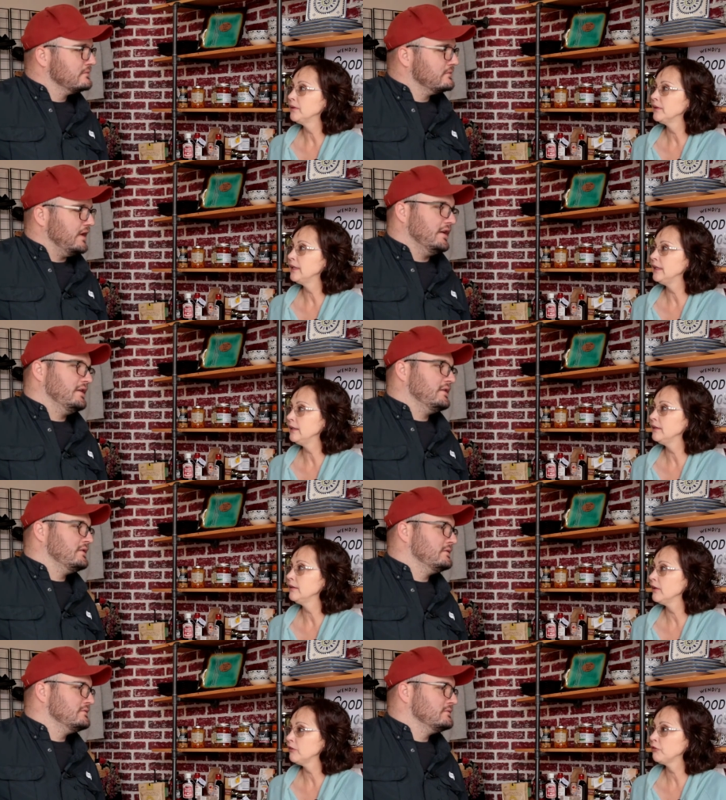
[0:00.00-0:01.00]
Speaker 1: They yeah. need
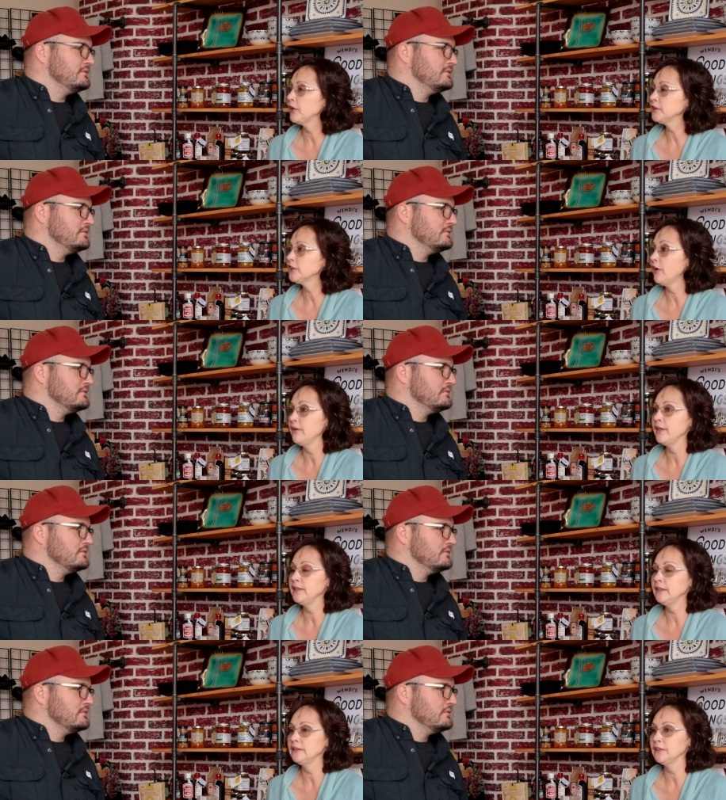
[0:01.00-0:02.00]
a fresh start, and
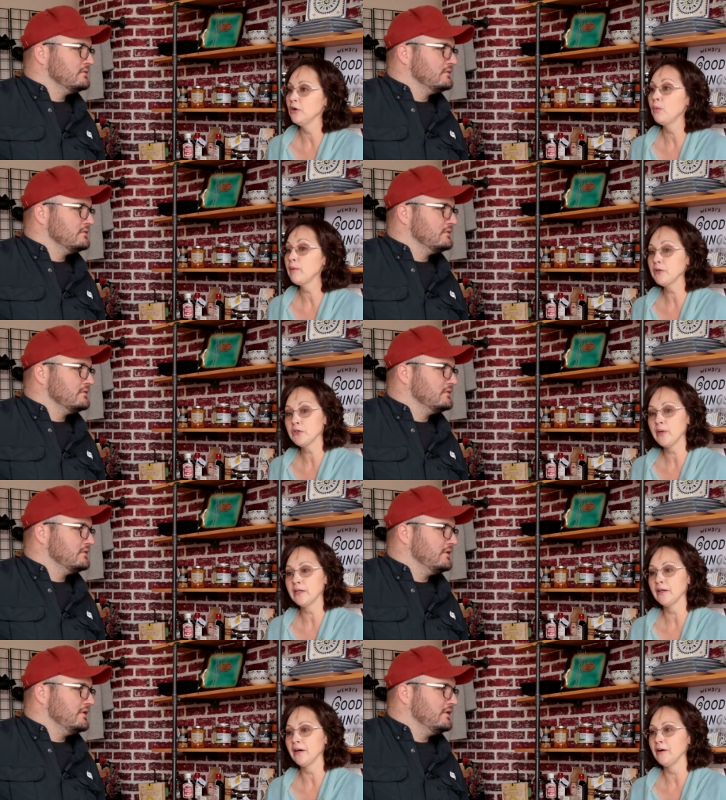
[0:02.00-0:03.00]
they need to know. We were
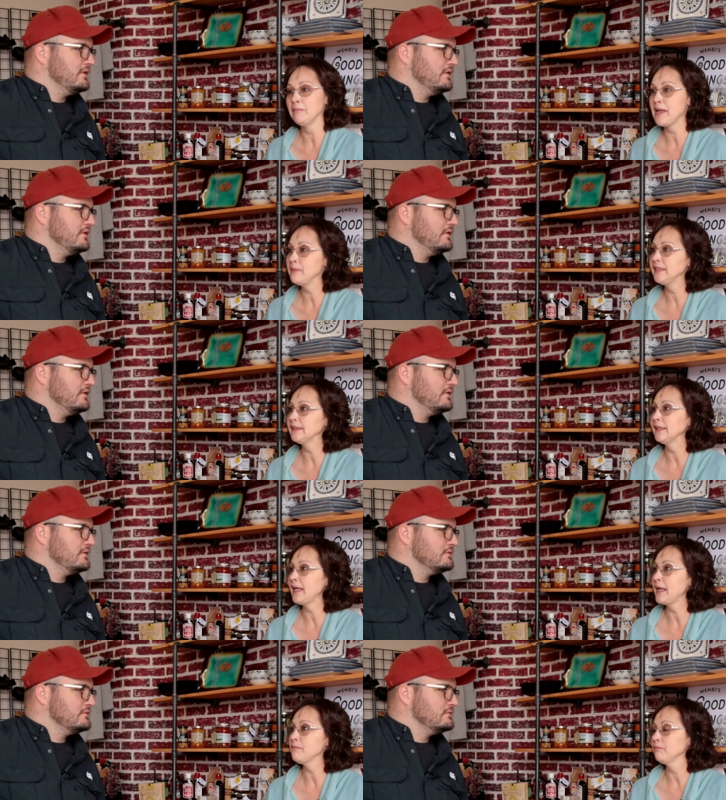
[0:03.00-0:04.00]
doing uh, babies that
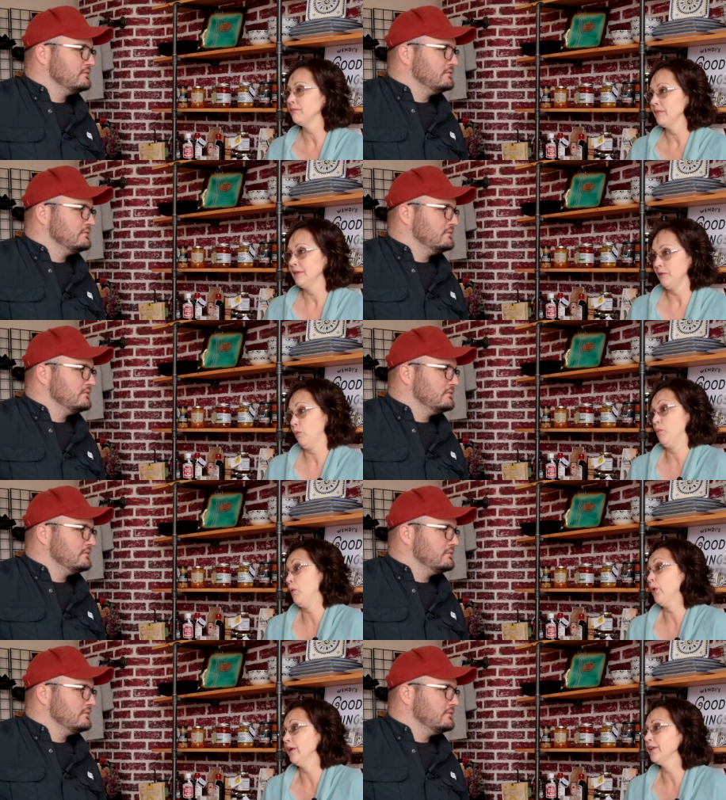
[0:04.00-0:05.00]
came were
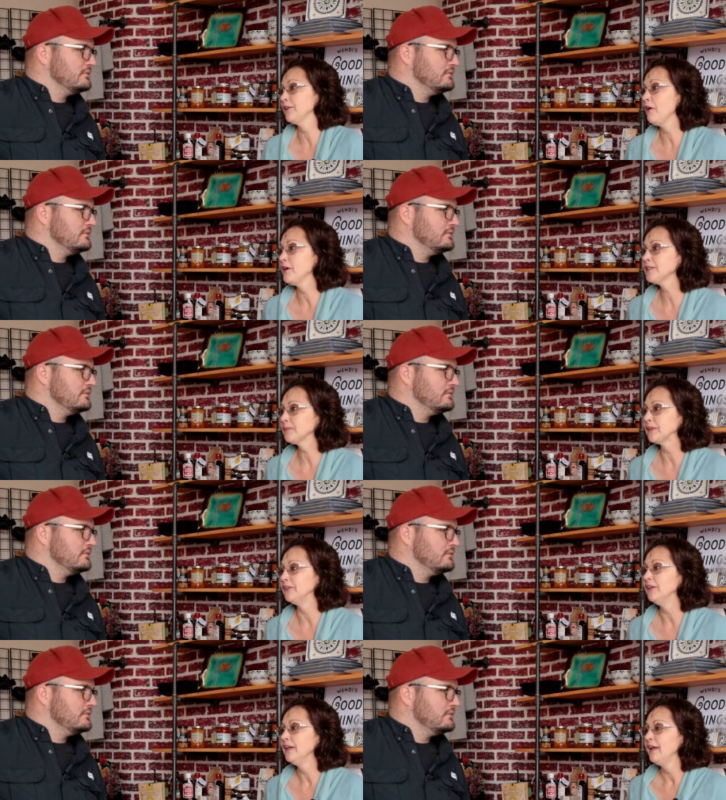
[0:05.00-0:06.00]
born at the
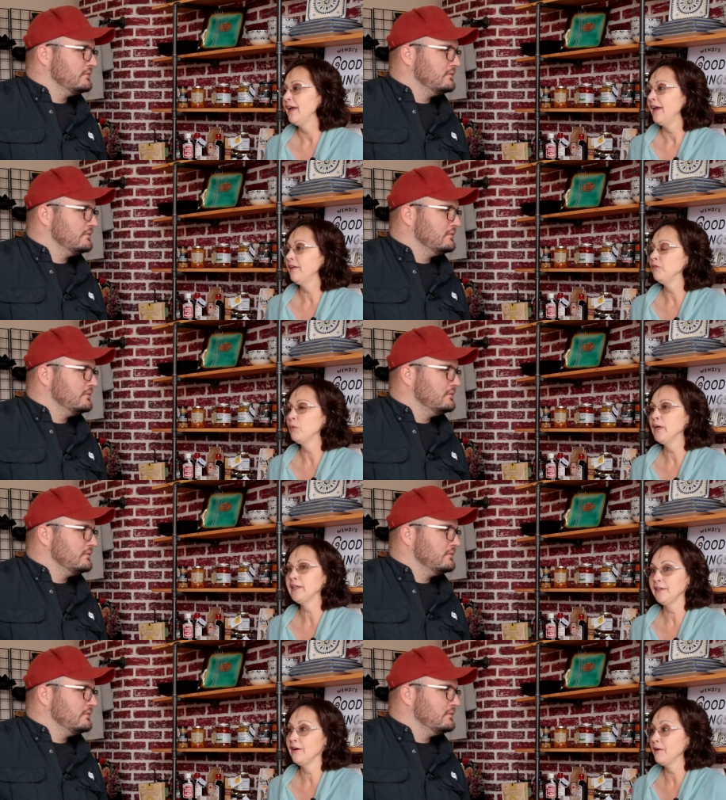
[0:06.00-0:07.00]
hospital, and one
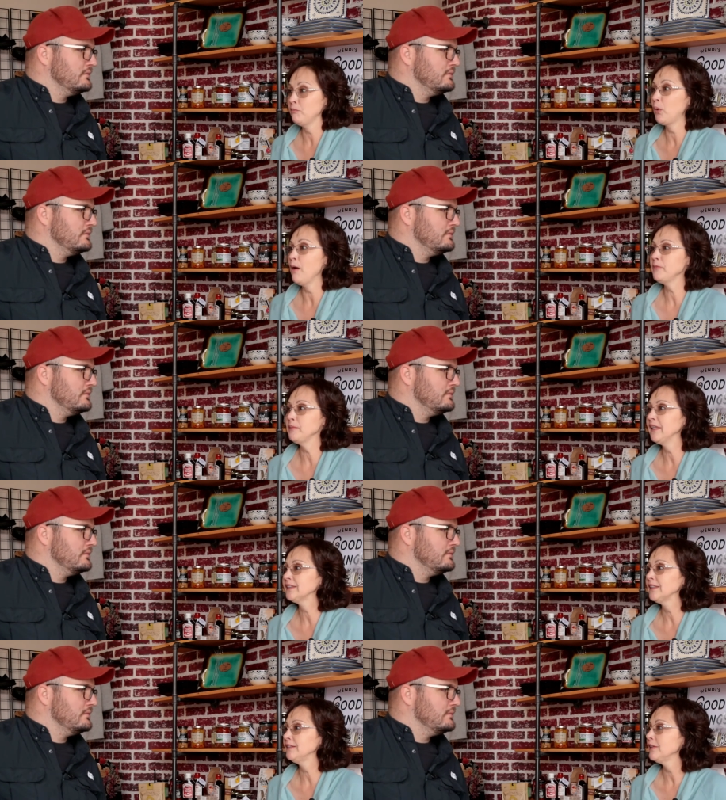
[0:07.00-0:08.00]
day God prompted me and
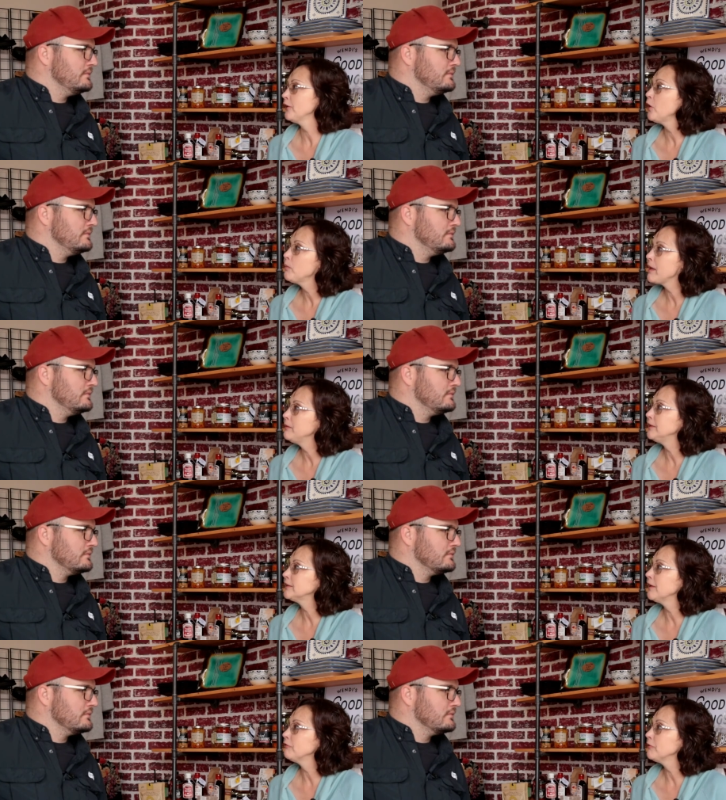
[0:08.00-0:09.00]
said, "Not all babies
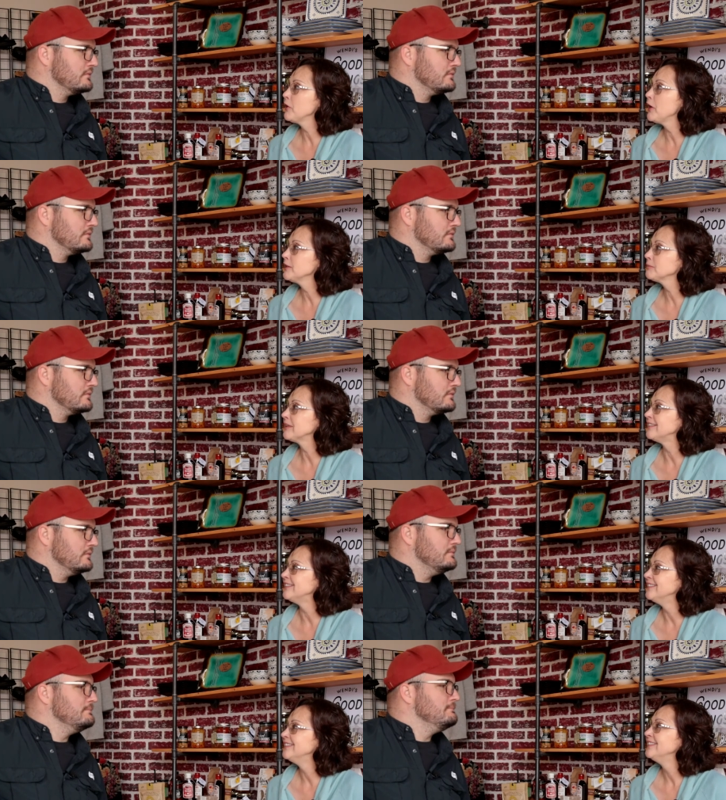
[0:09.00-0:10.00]
come from the hospital.
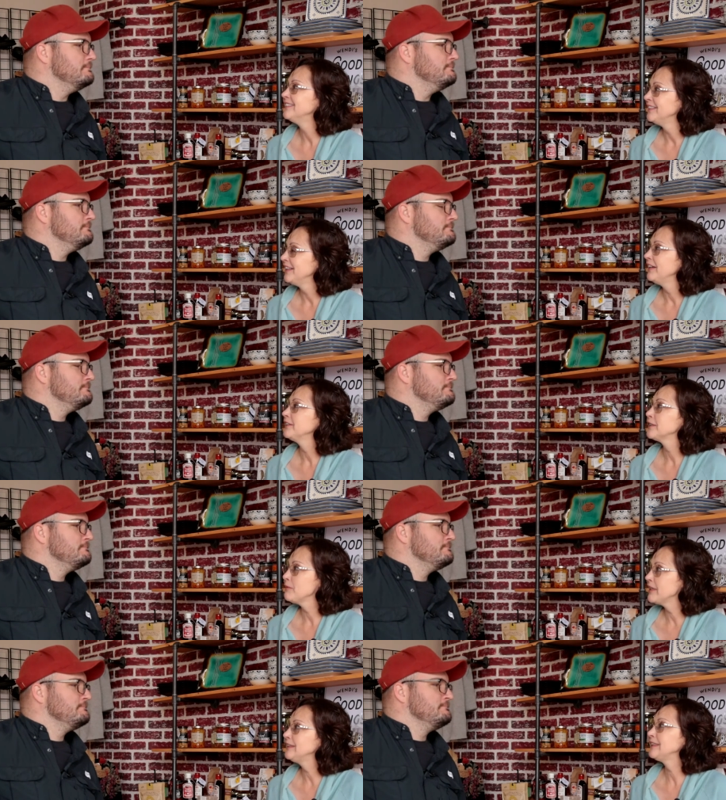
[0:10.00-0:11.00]
Mm. Some
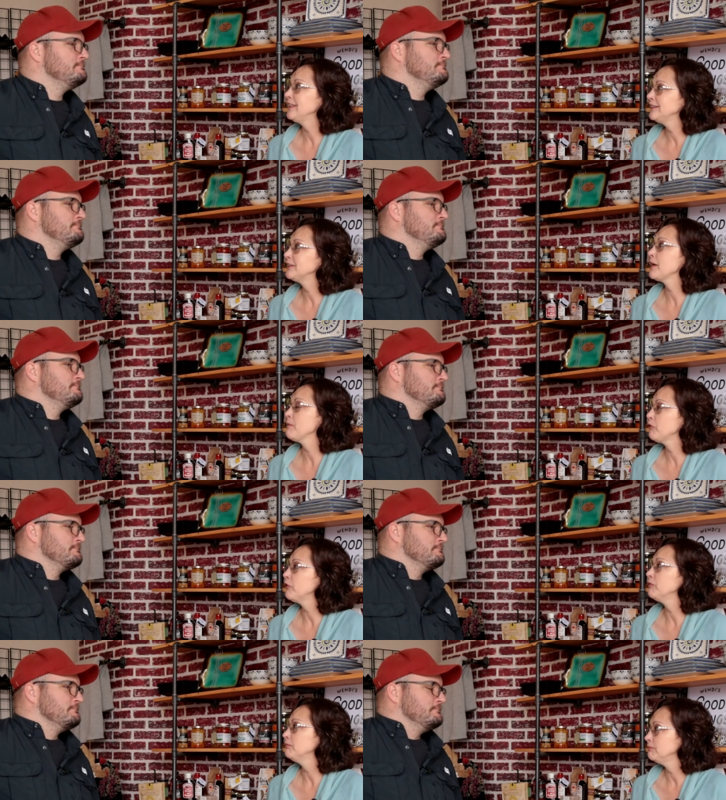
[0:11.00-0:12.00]
of these kids are coming
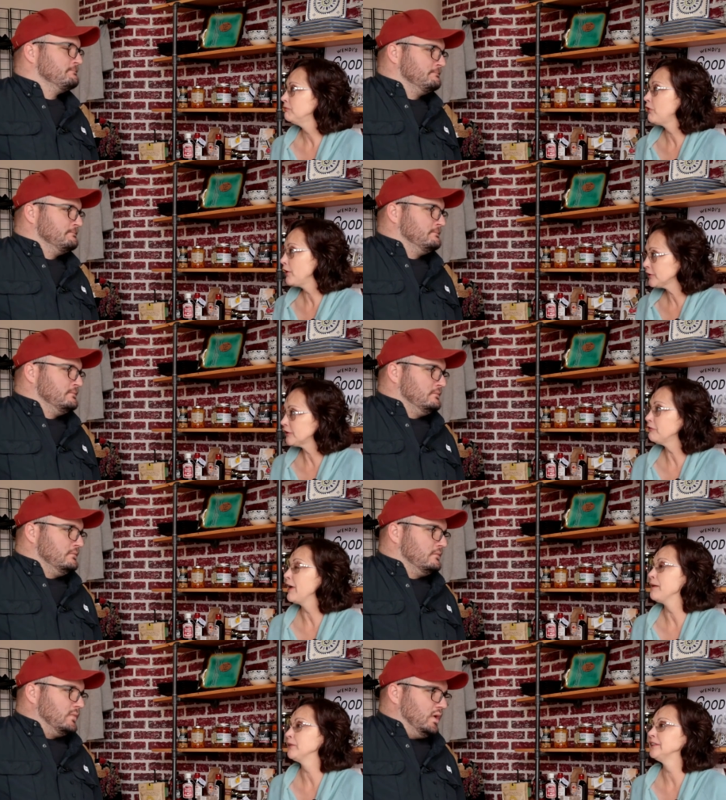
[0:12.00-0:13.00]
from." foster
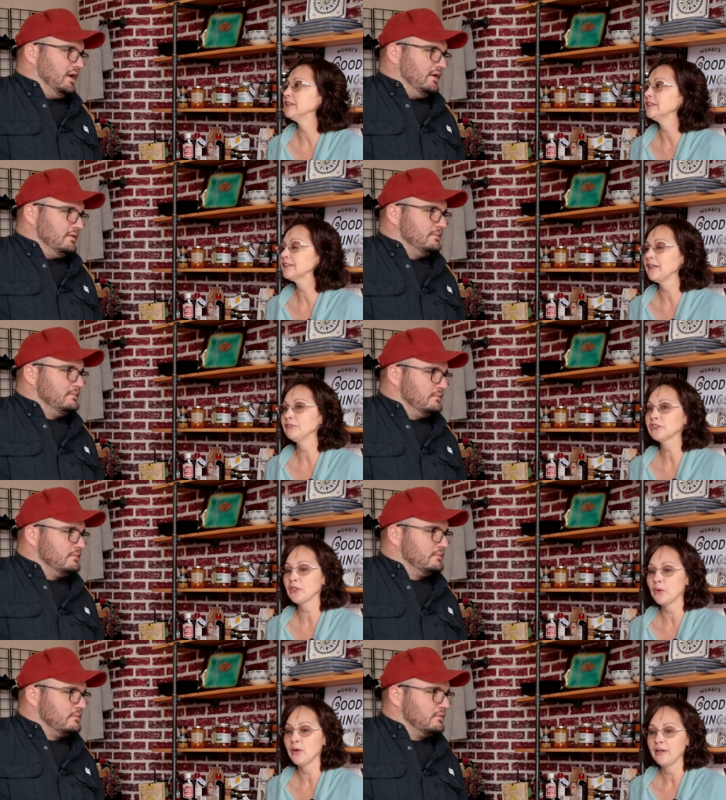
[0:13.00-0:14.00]
families and stuff.
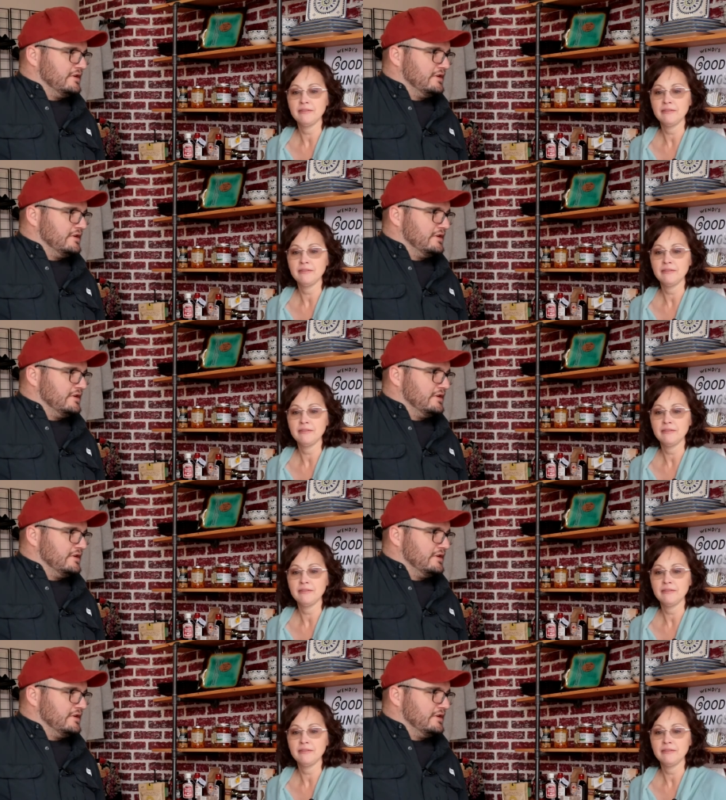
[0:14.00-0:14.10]
So